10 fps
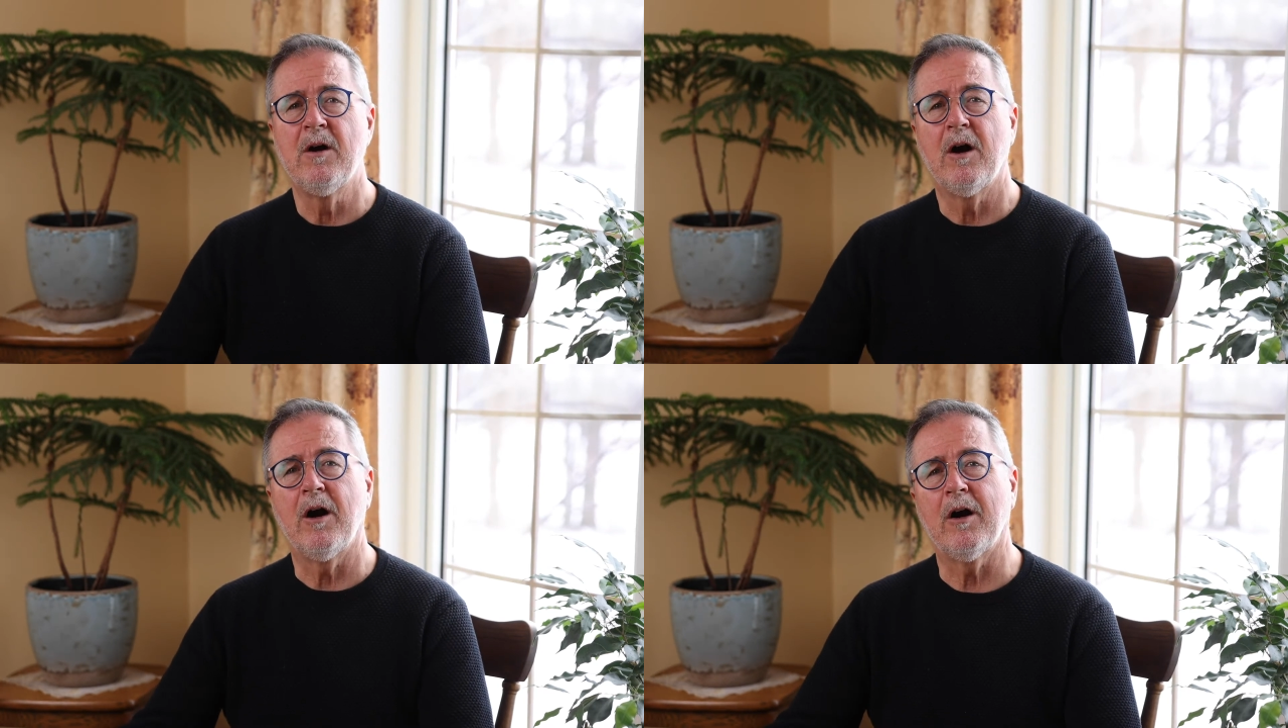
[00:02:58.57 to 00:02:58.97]

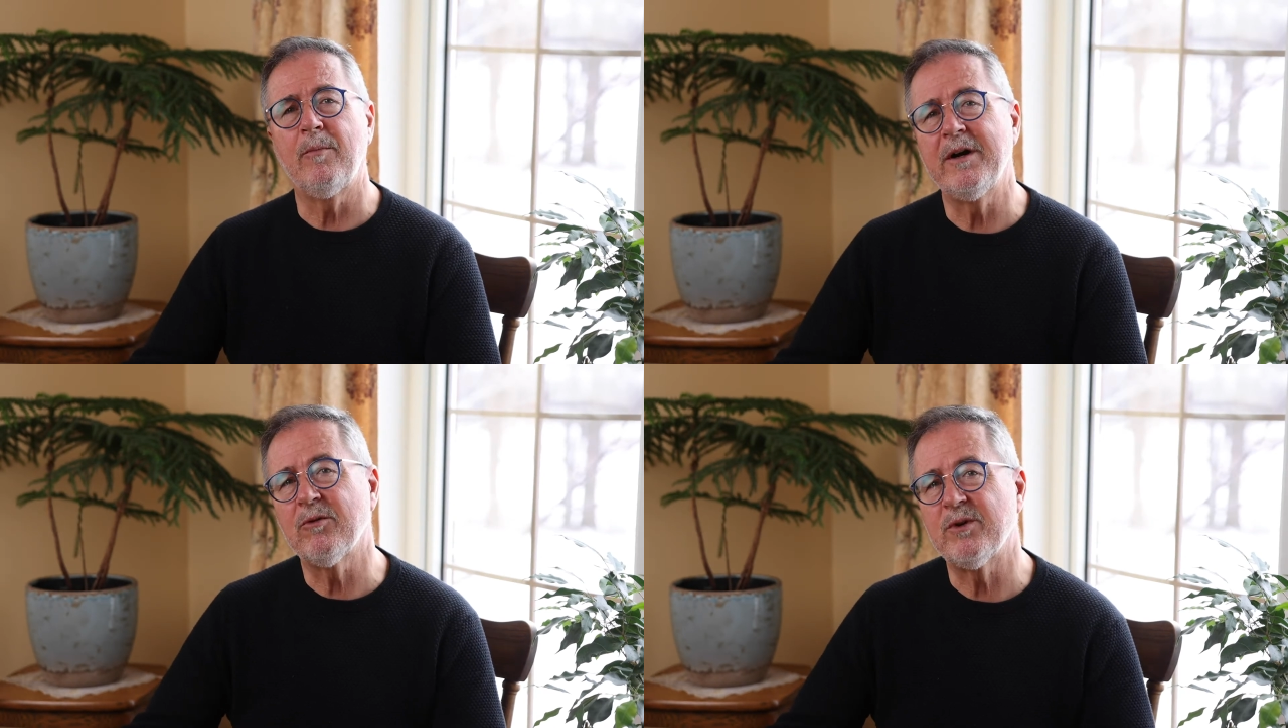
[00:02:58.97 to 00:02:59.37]

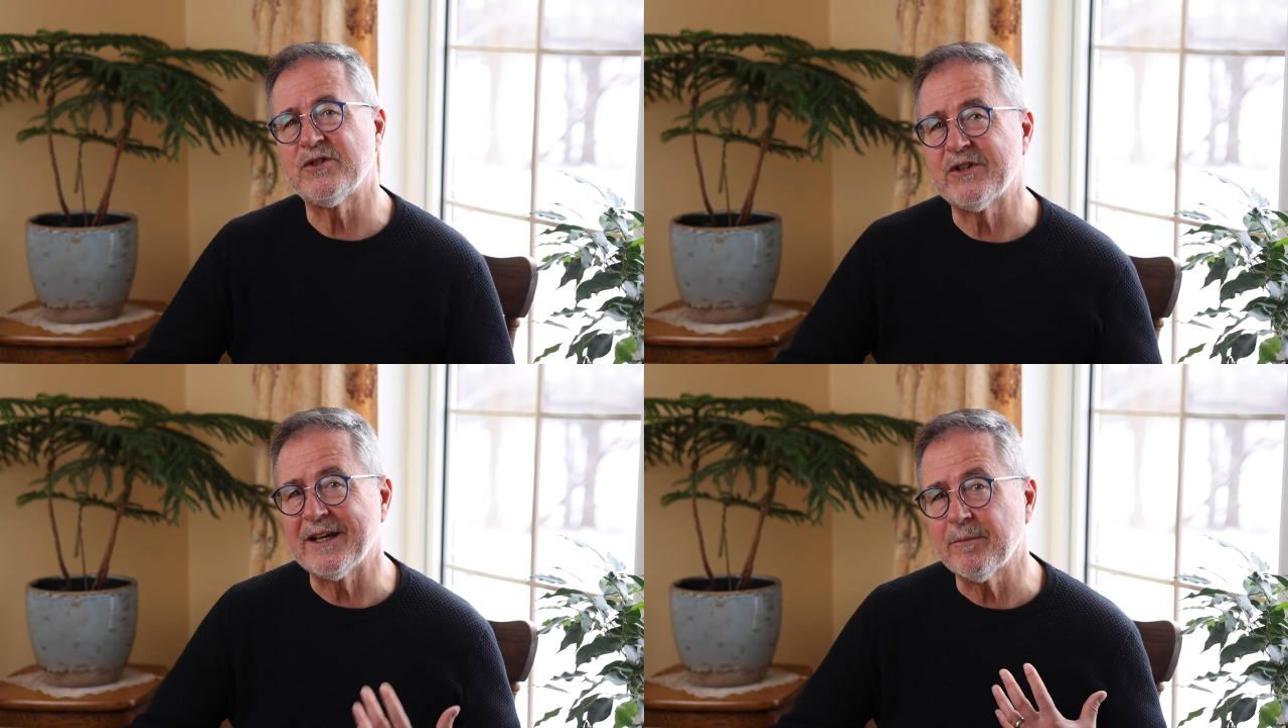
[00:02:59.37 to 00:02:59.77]
harboring
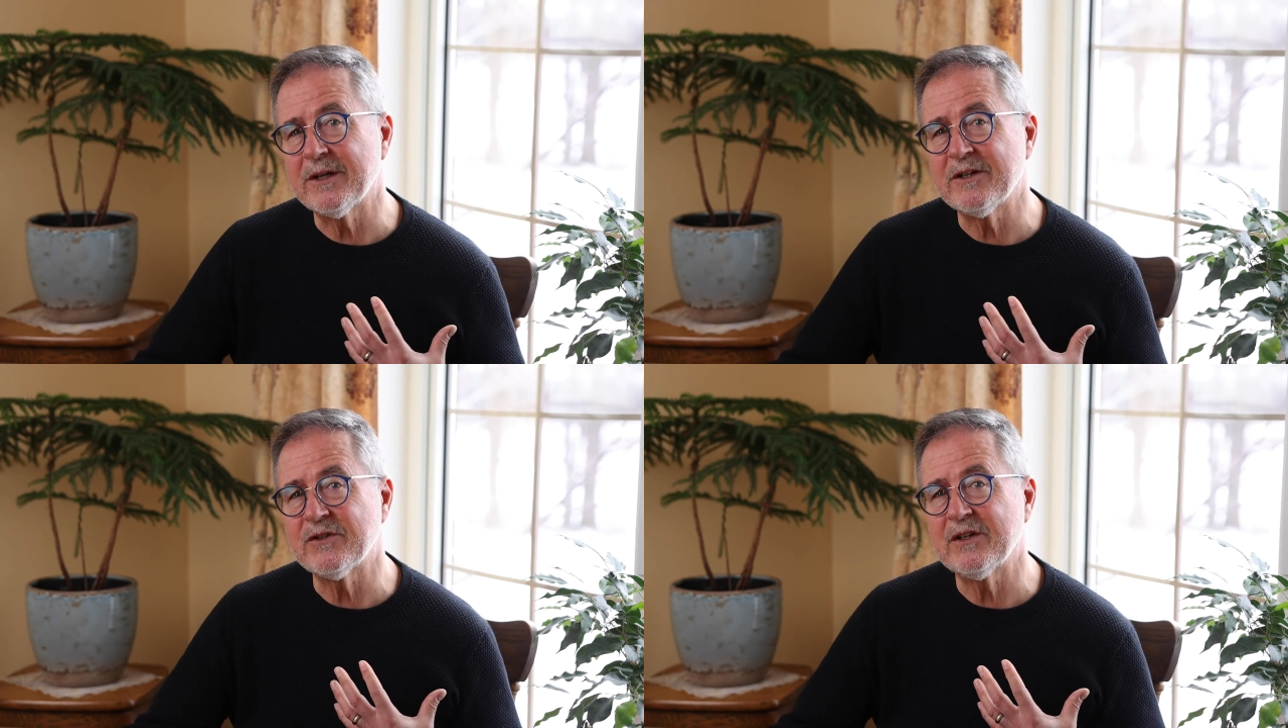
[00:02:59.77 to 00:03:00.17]

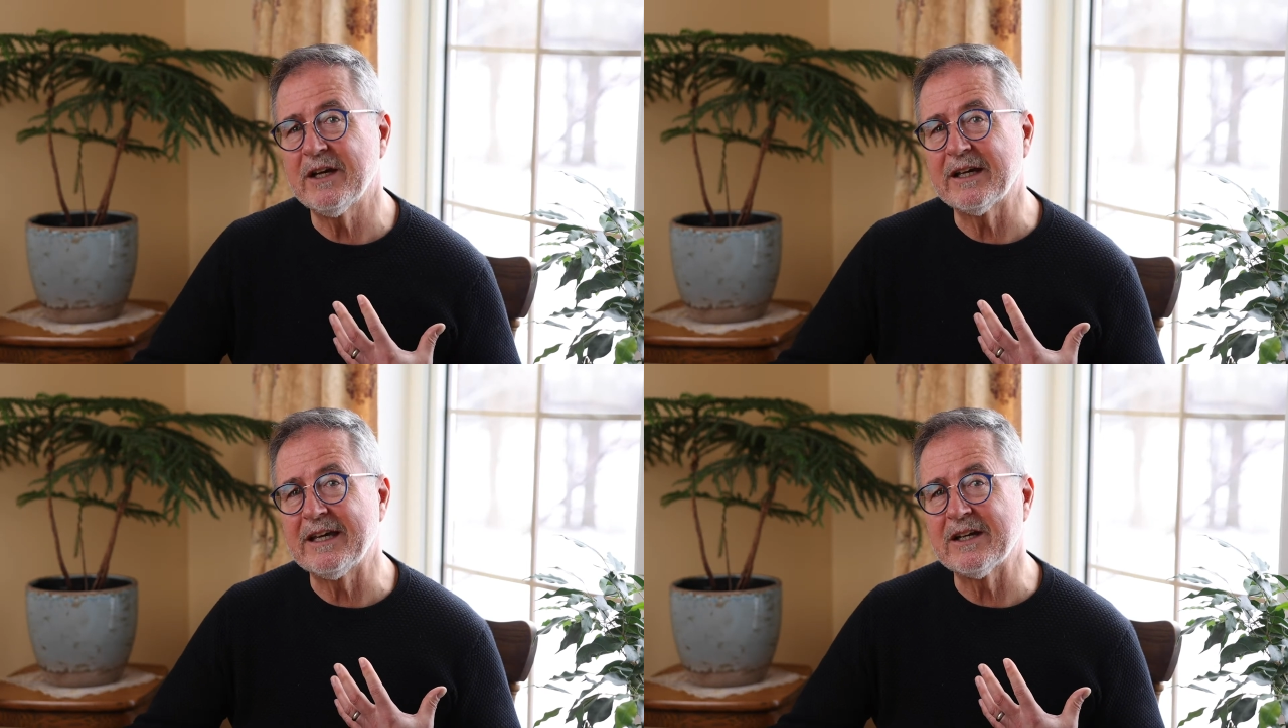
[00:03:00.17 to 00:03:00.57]
resentment
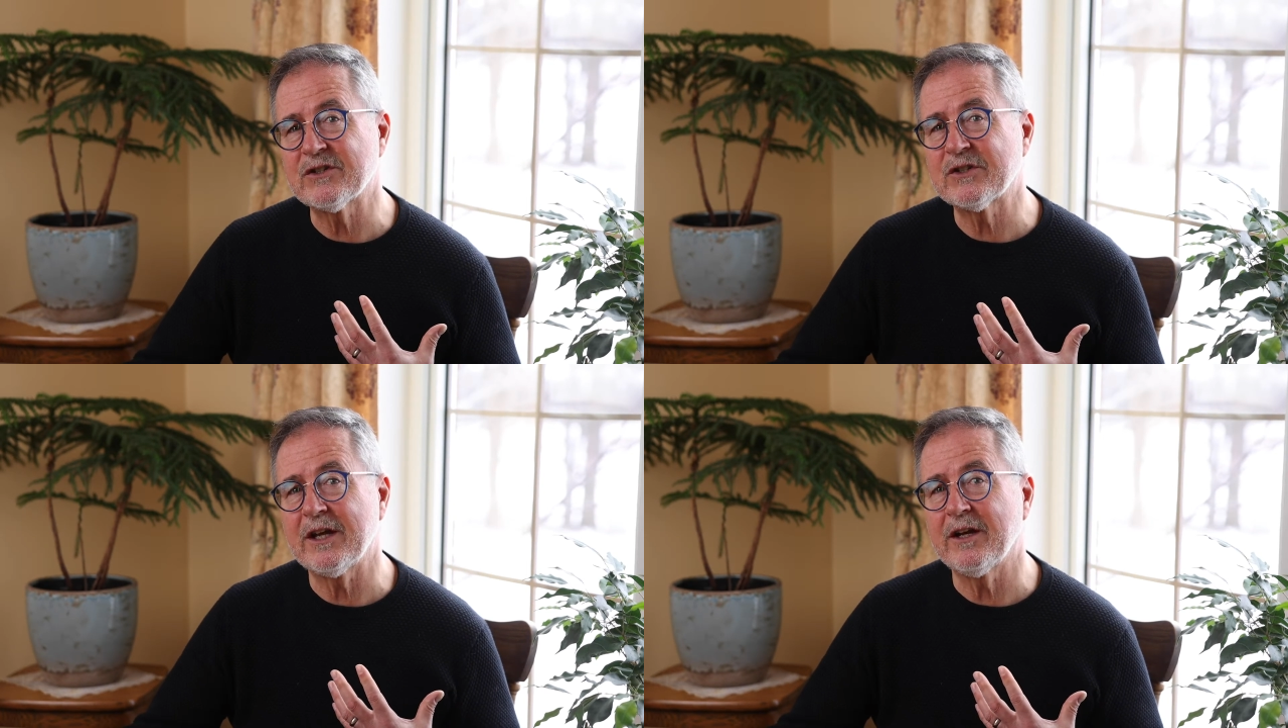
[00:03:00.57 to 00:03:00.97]

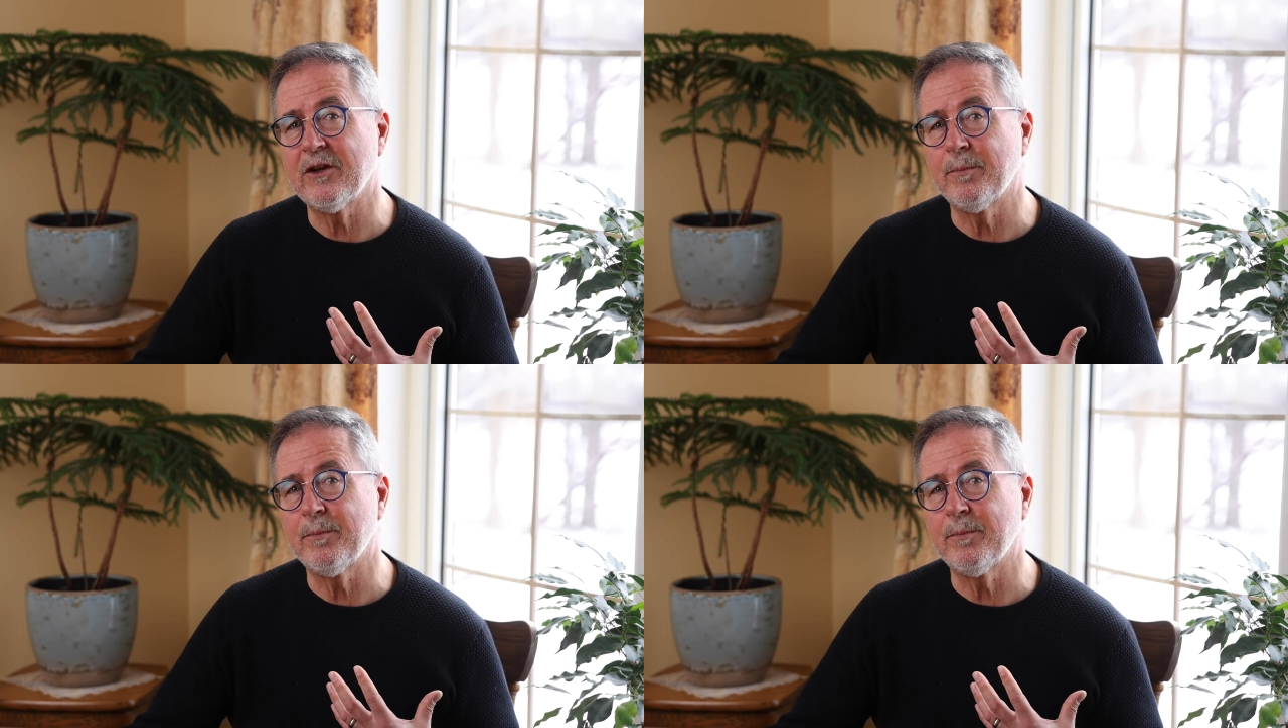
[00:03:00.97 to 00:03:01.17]
against another